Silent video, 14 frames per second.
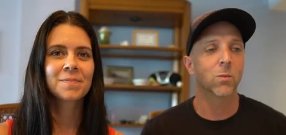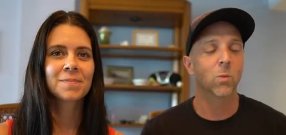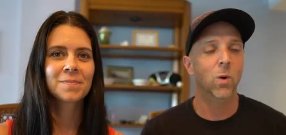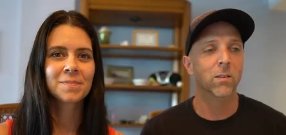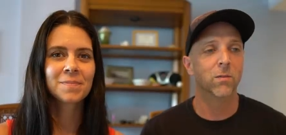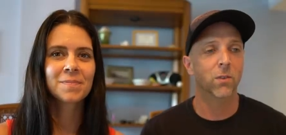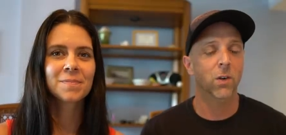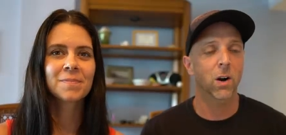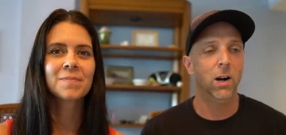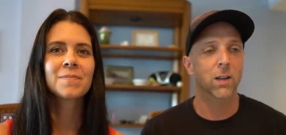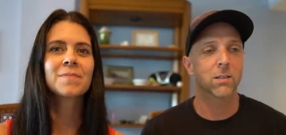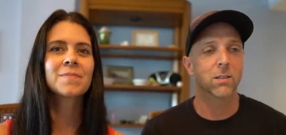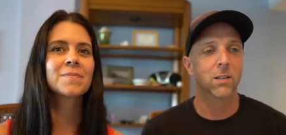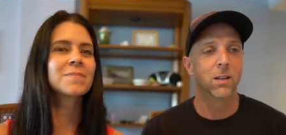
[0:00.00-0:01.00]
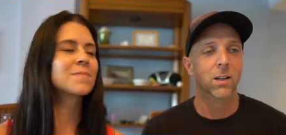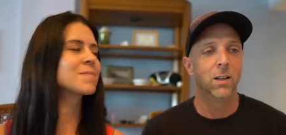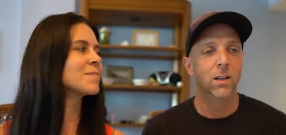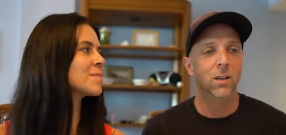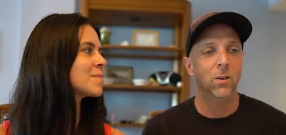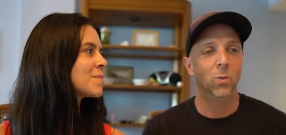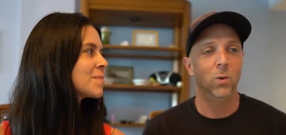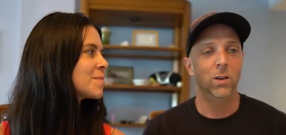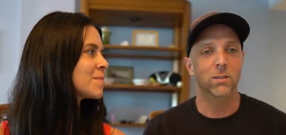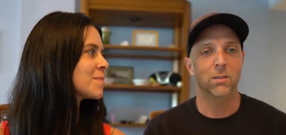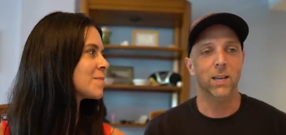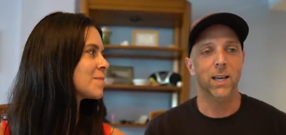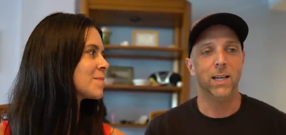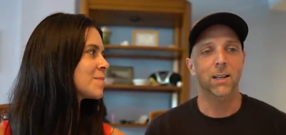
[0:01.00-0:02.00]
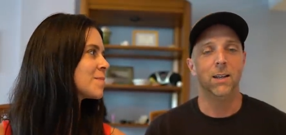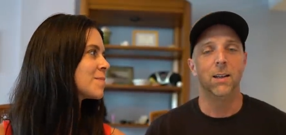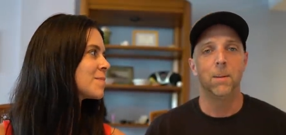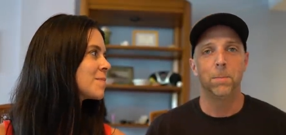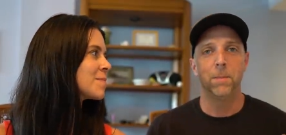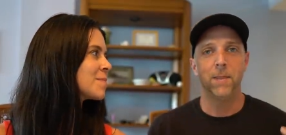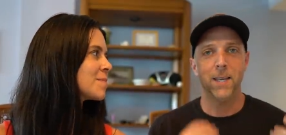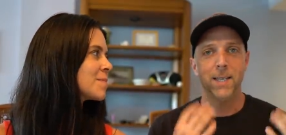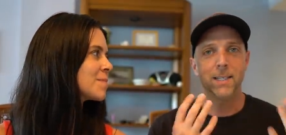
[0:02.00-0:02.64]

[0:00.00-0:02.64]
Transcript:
Speaker 1: one for us was like the